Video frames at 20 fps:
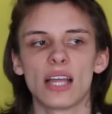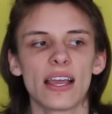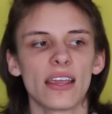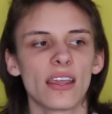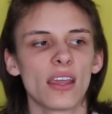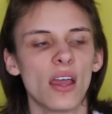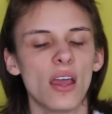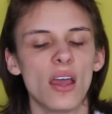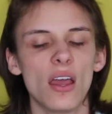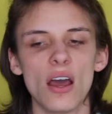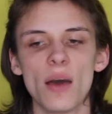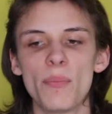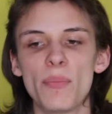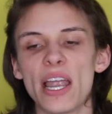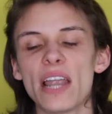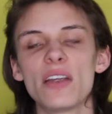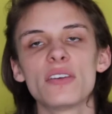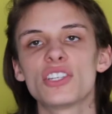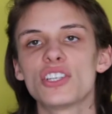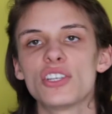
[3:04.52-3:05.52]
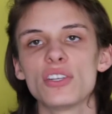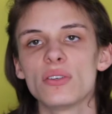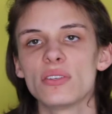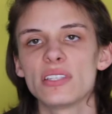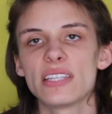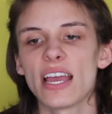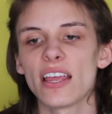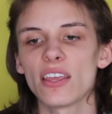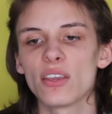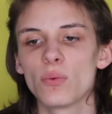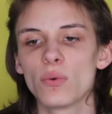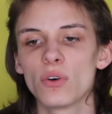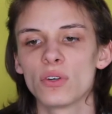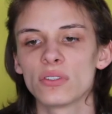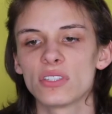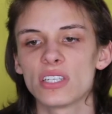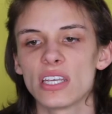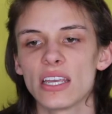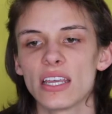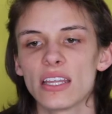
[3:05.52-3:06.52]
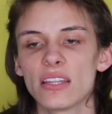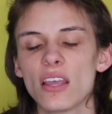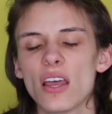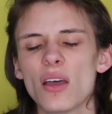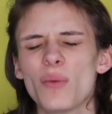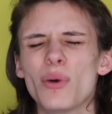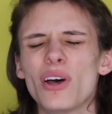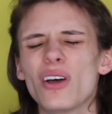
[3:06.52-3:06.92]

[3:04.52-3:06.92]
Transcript: like a pair of shoes that you wanted,